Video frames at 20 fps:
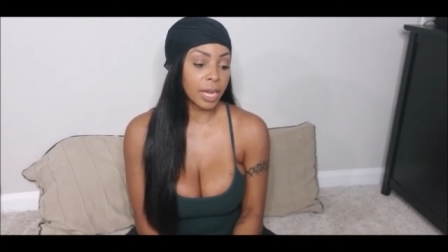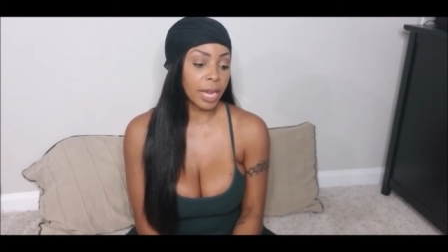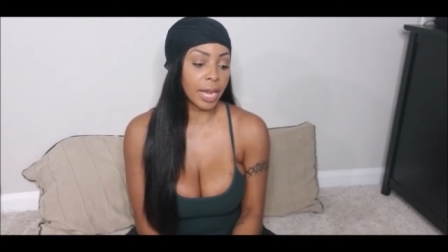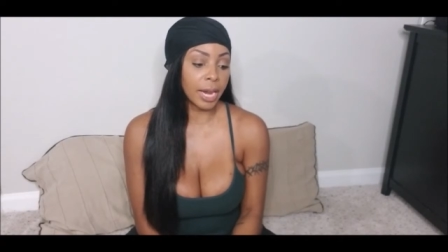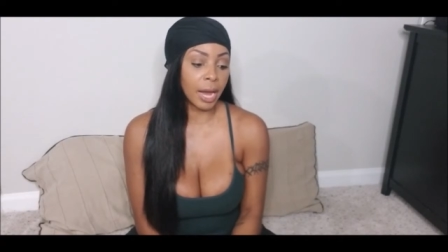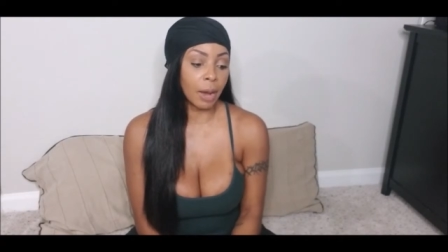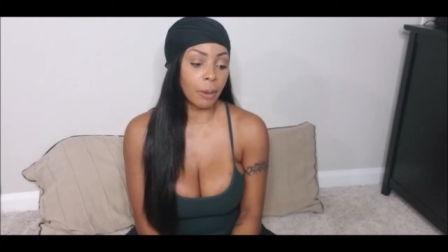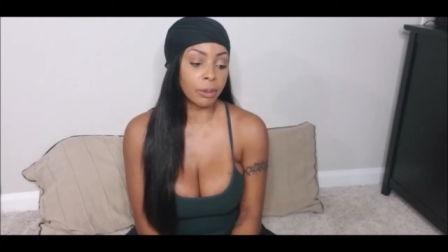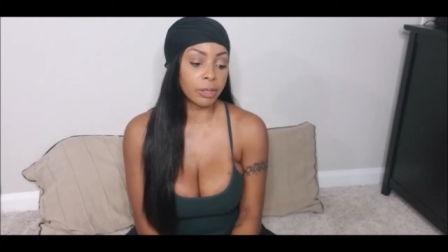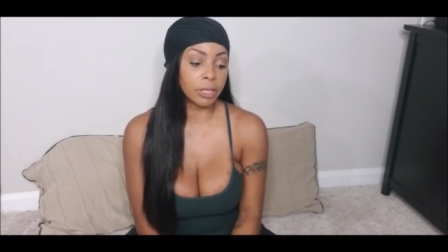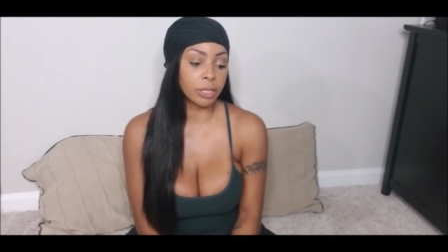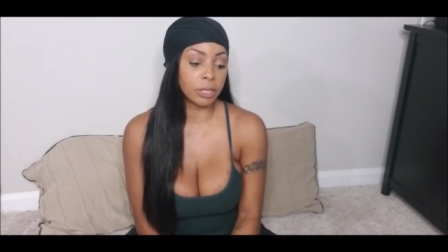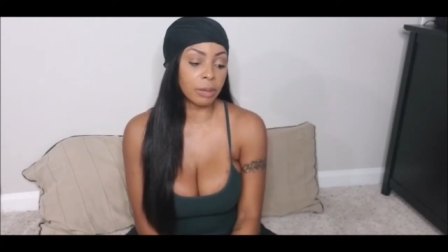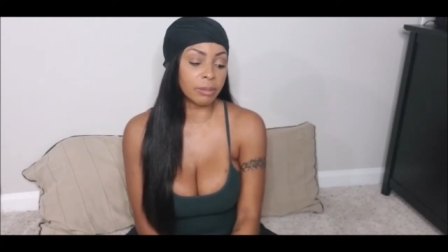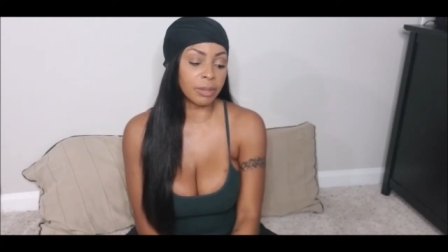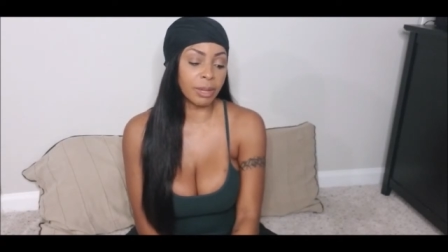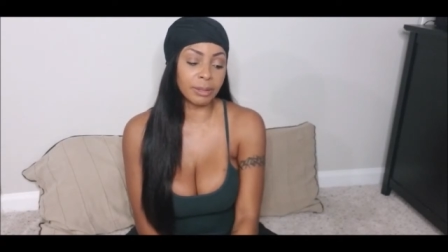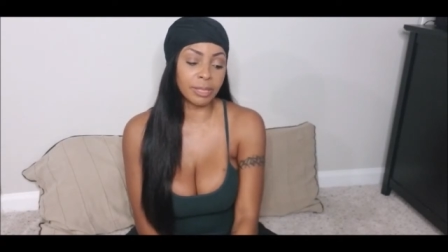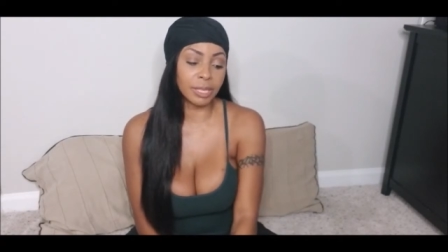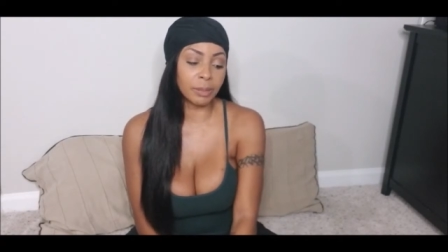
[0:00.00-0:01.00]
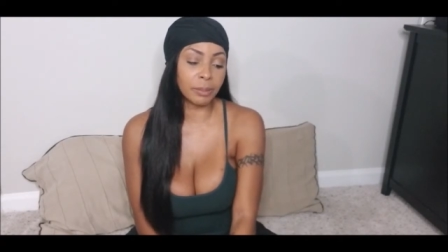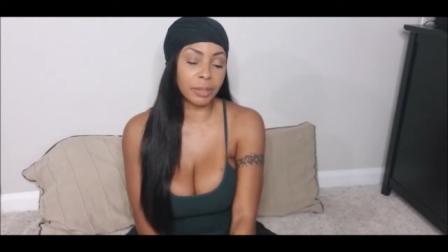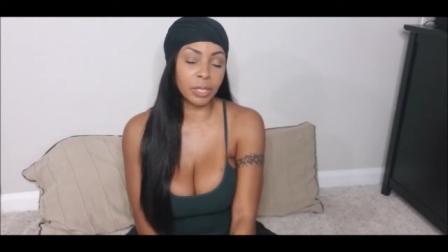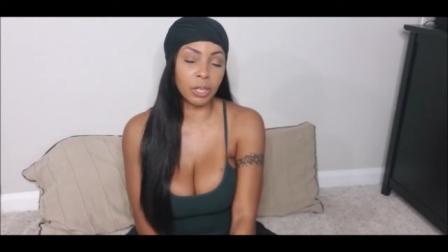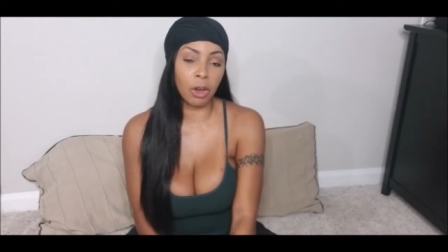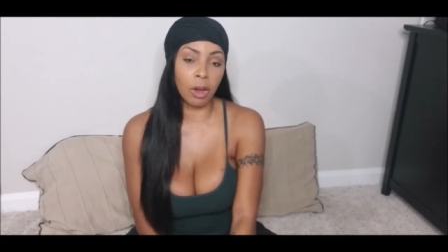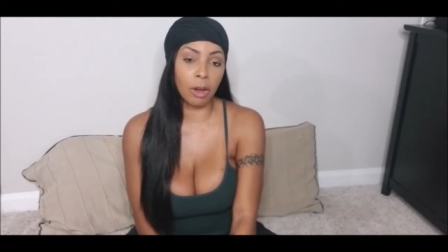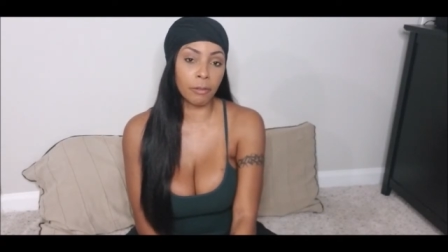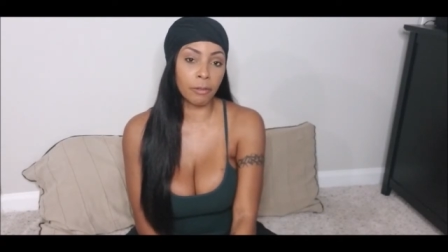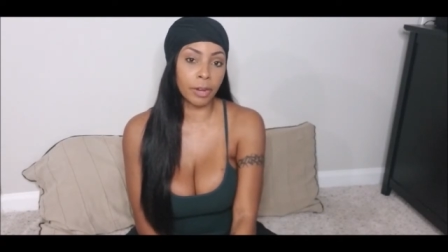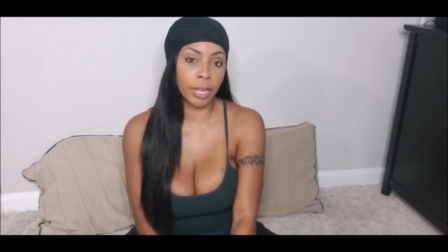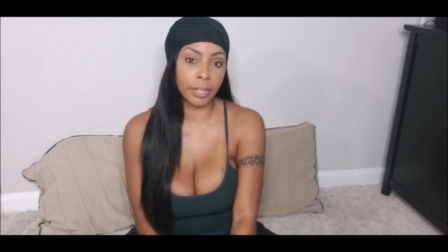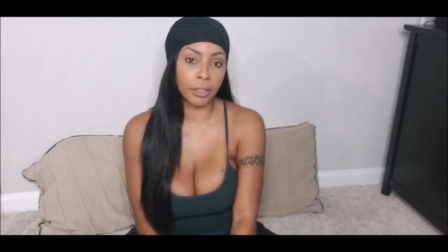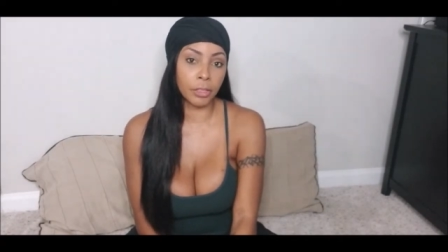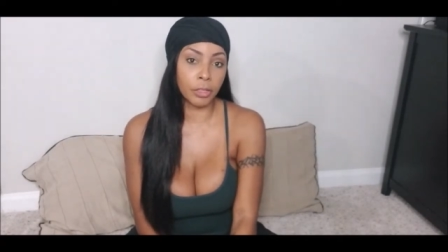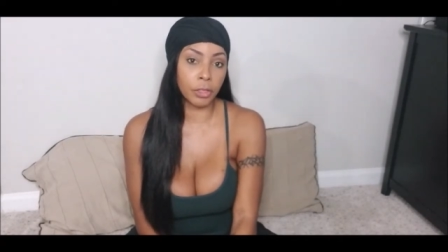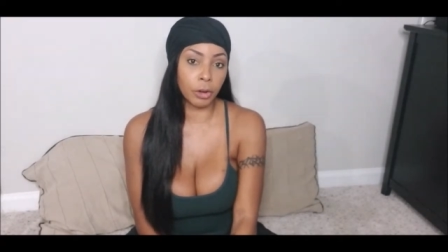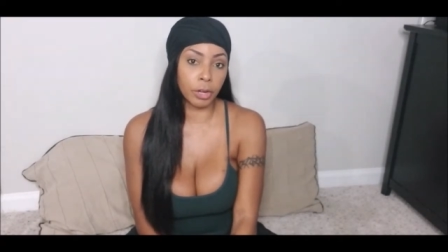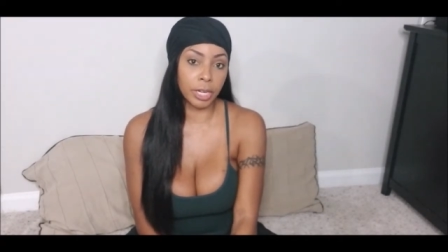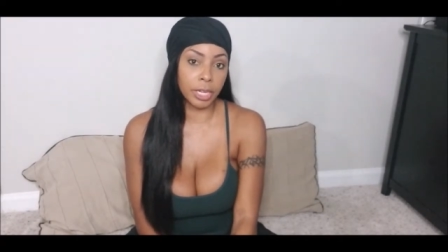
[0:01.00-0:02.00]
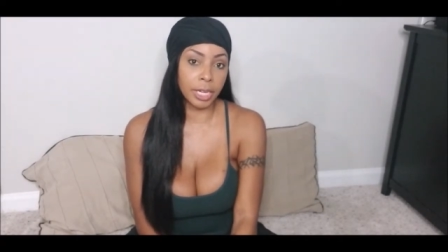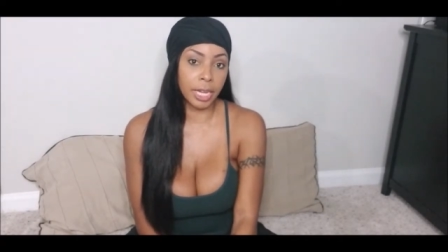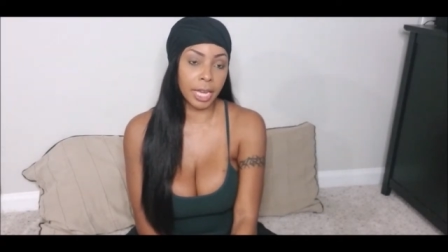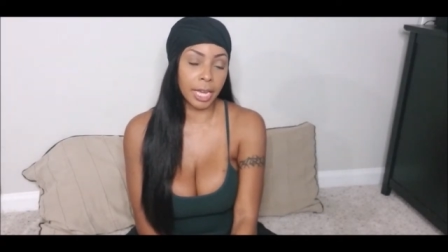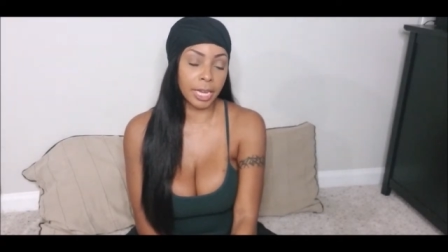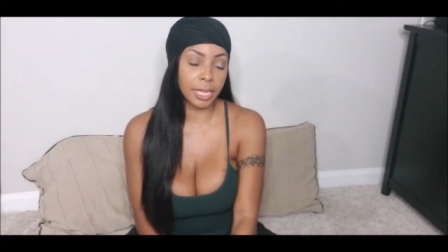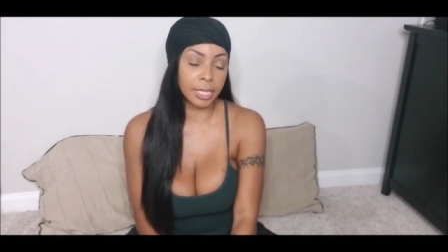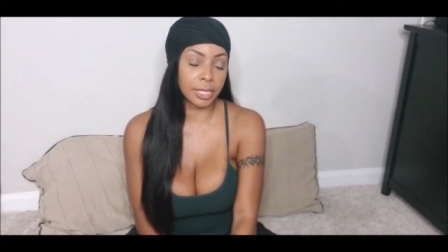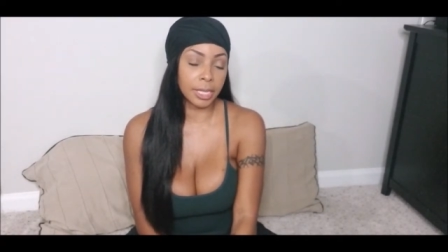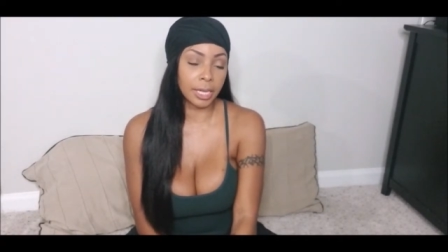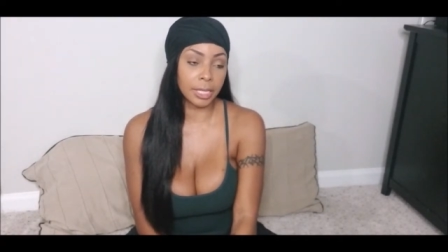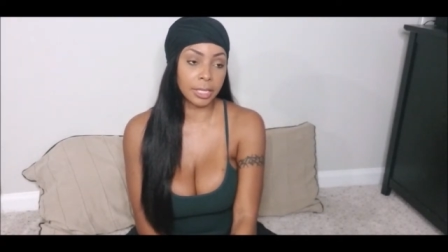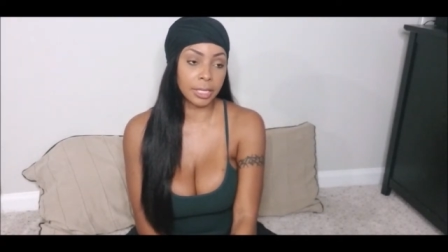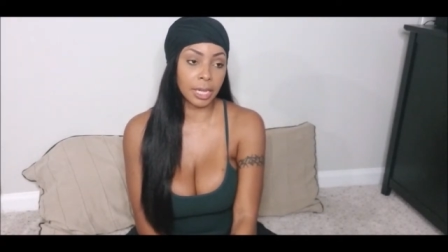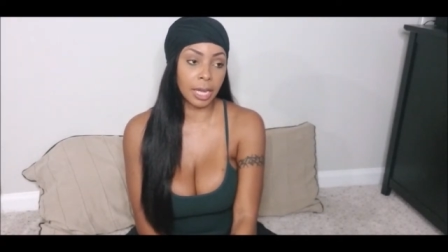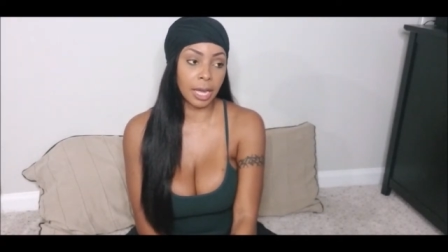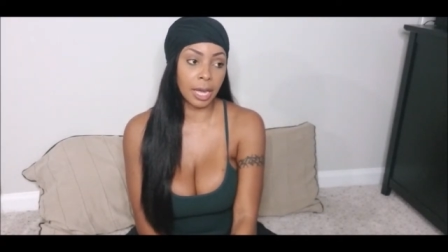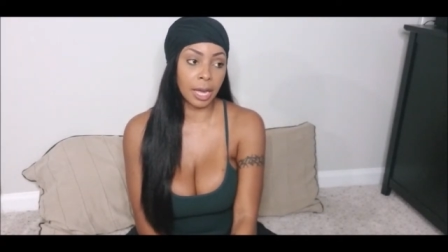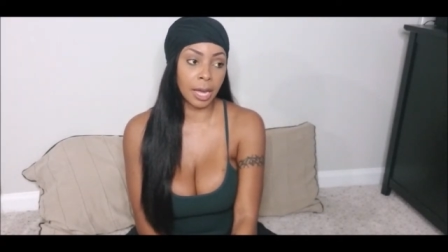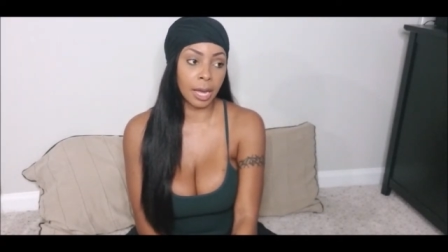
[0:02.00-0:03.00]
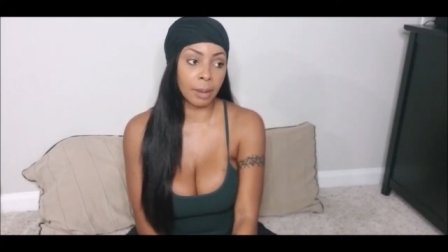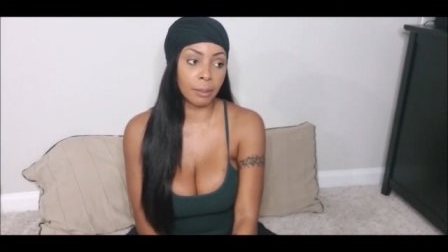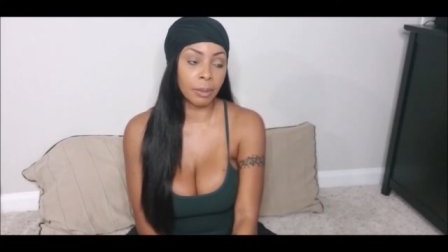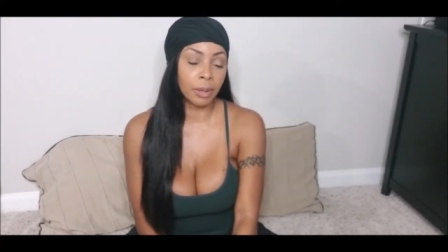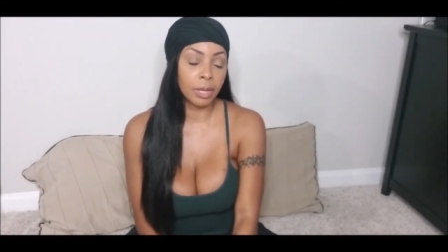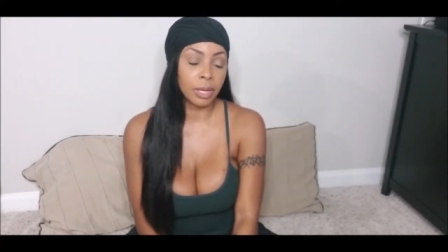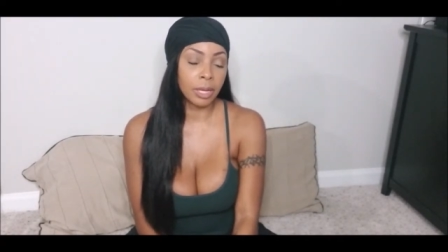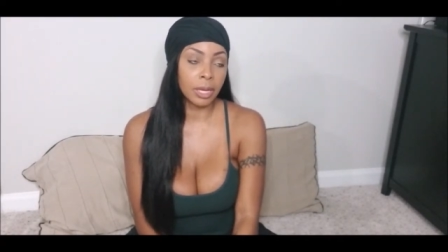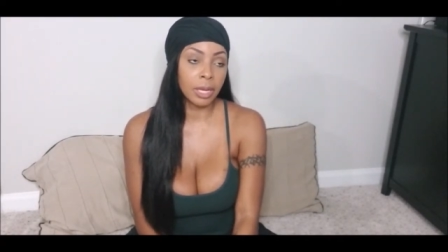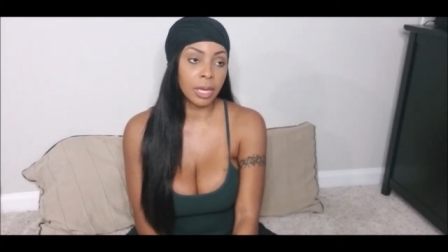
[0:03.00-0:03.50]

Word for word: and I was, sometimes he'd be gone for like 30 days at a time